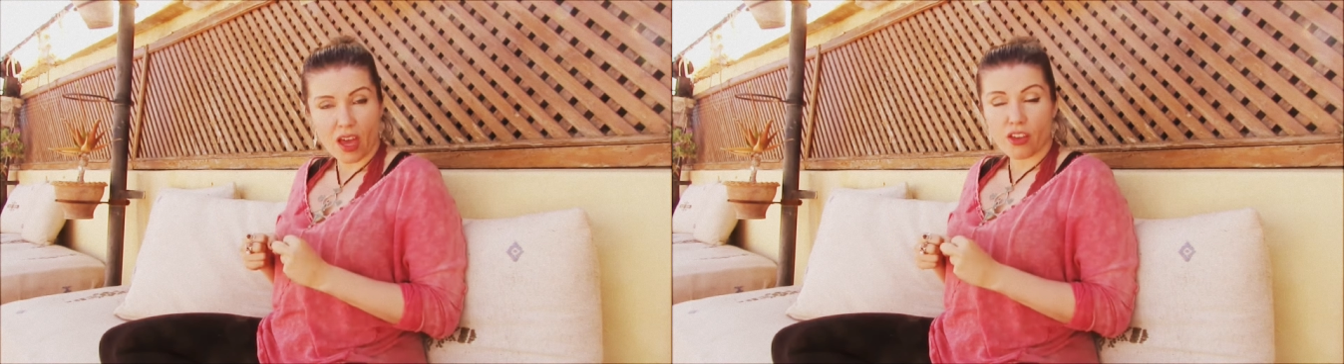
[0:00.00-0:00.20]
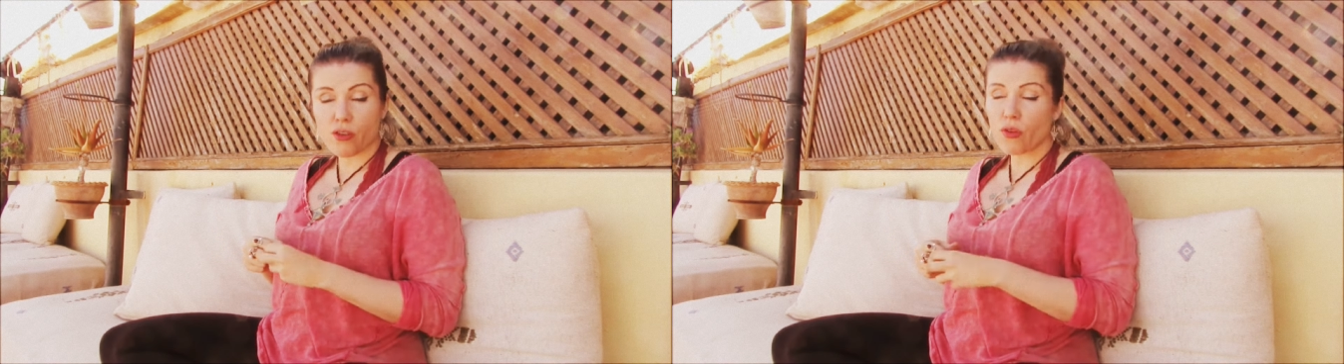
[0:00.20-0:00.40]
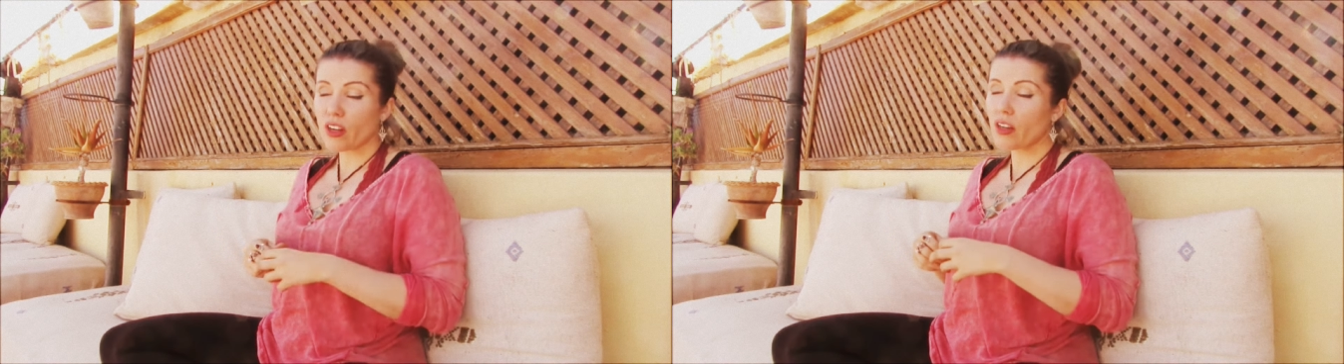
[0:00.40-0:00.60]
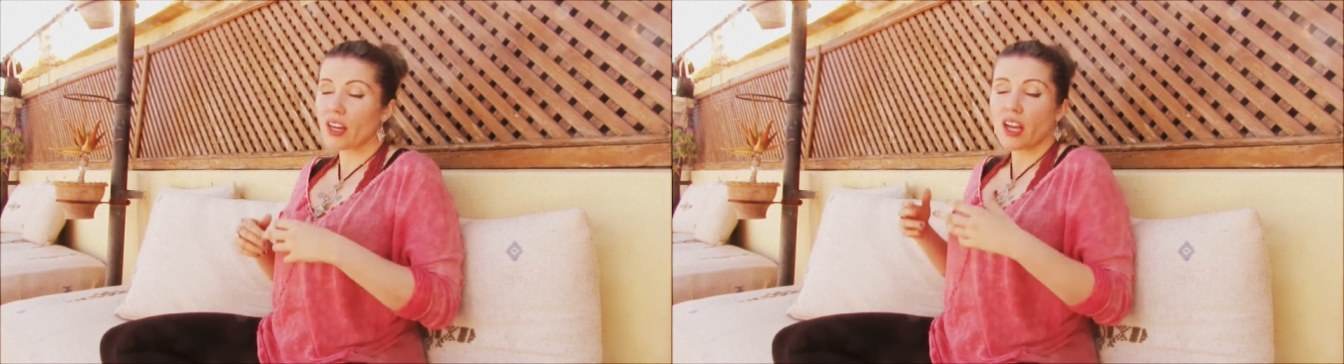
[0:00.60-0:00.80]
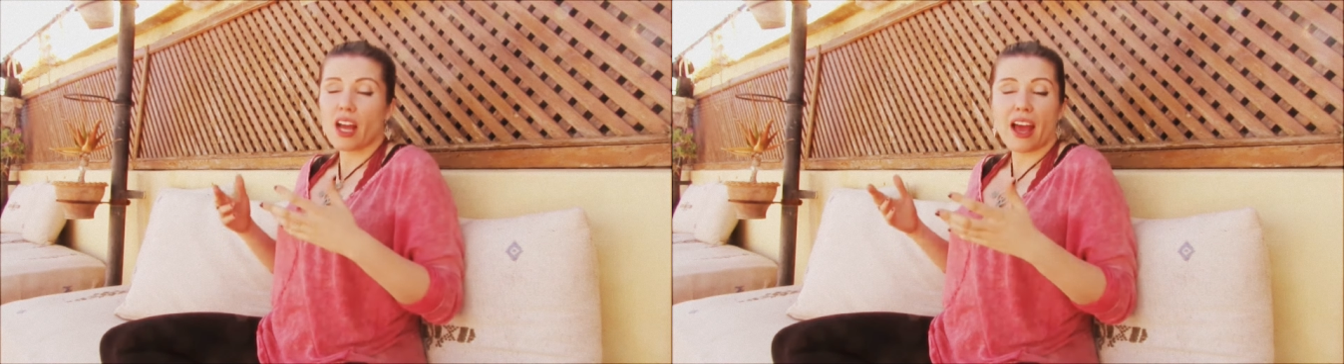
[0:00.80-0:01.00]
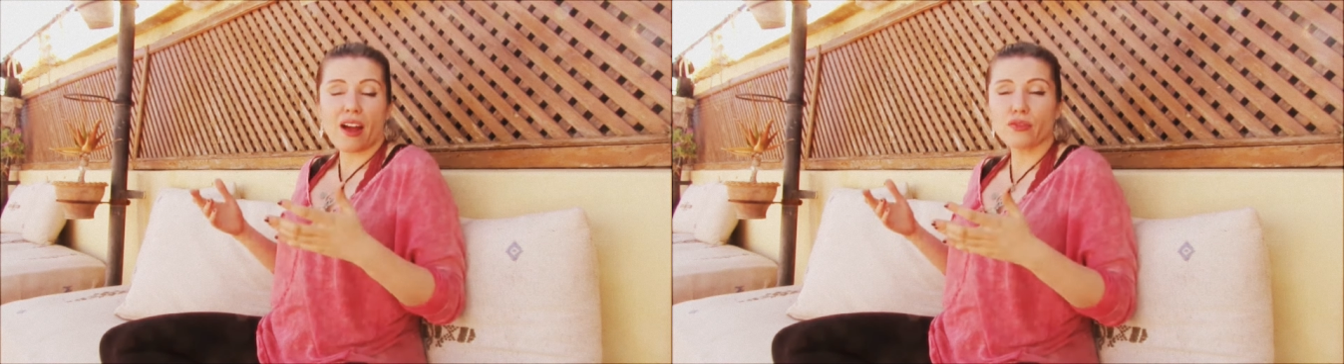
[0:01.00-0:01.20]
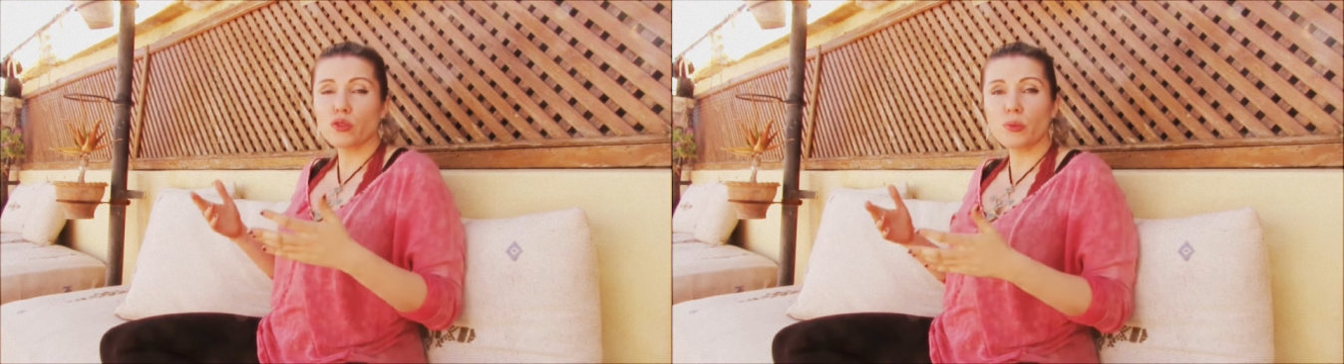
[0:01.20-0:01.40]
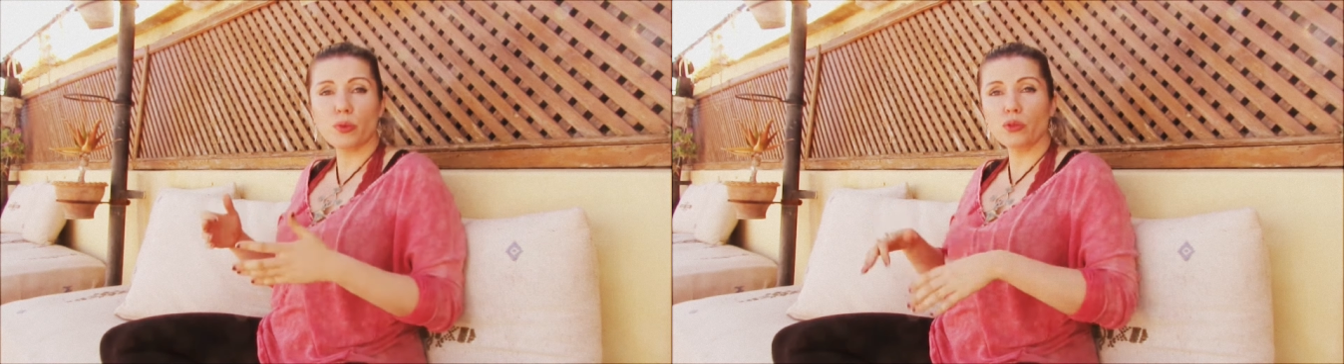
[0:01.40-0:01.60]
You are gonna have
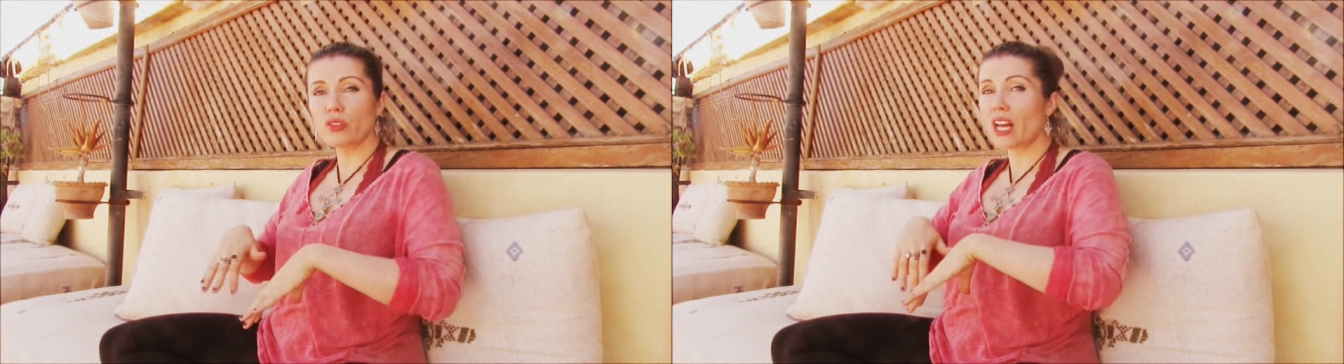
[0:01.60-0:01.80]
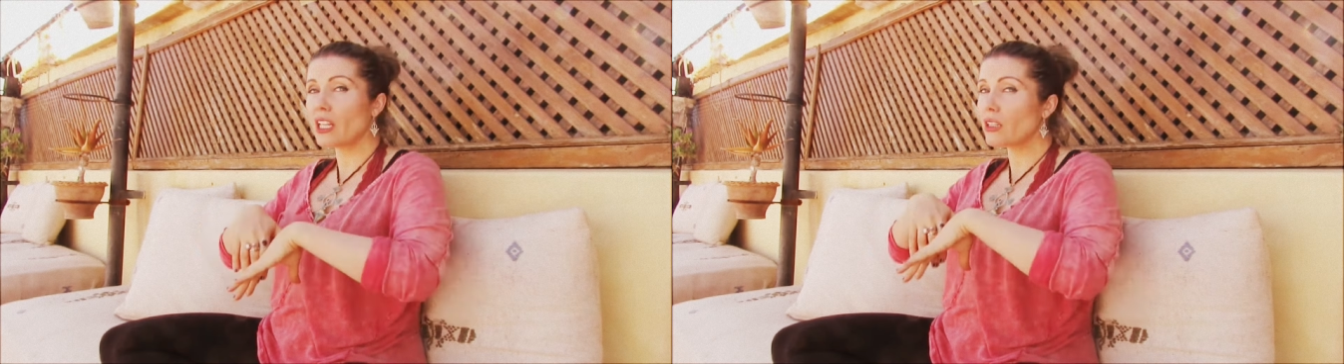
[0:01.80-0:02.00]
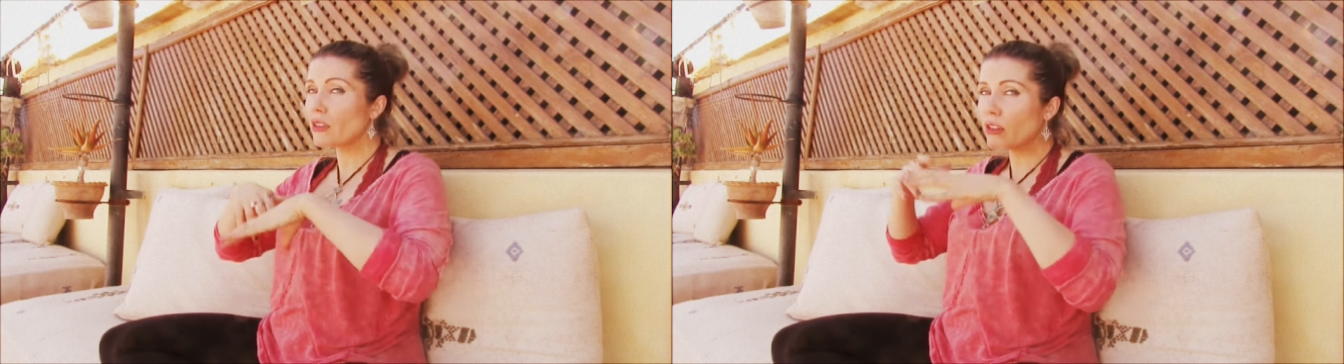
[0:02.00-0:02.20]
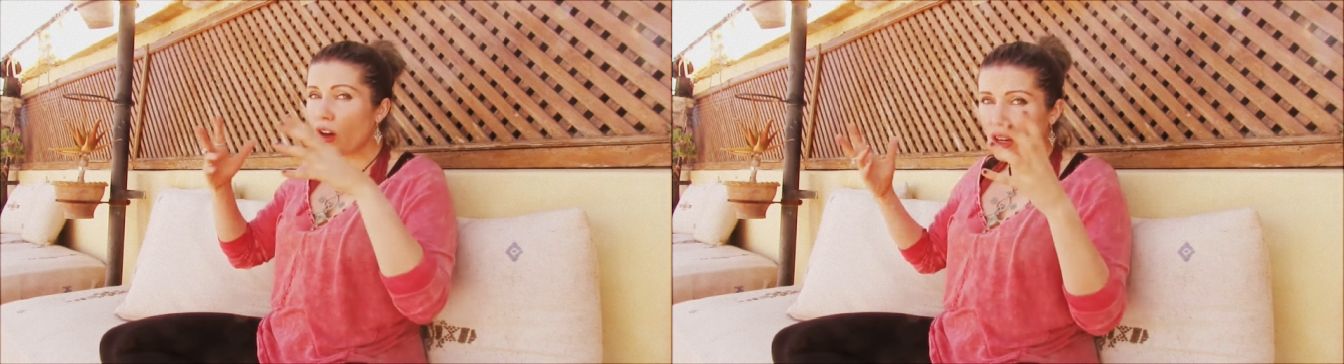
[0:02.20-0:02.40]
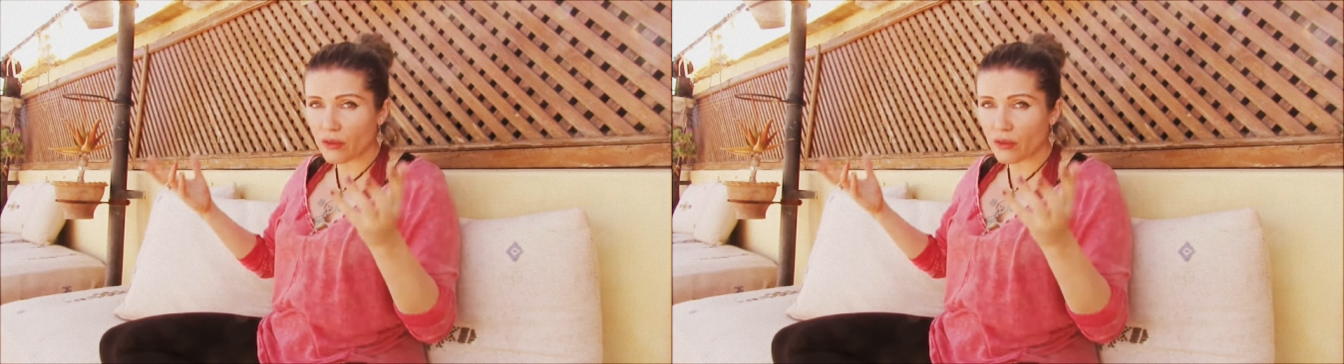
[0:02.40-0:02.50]
to put a lot